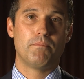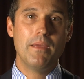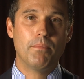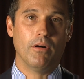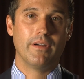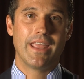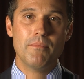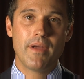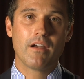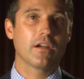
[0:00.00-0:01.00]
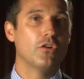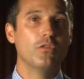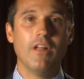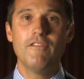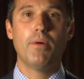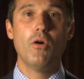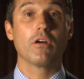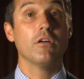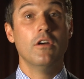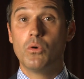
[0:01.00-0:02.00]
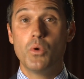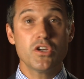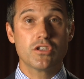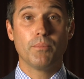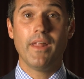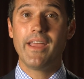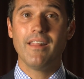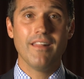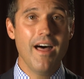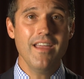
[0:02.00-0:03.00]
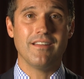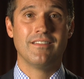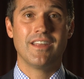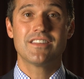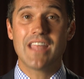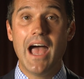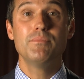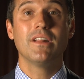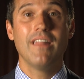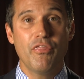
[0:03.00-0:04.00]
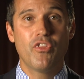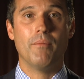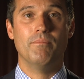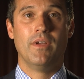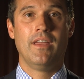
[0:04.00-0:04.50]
people in America who love poker wish to play online. It's time to let them.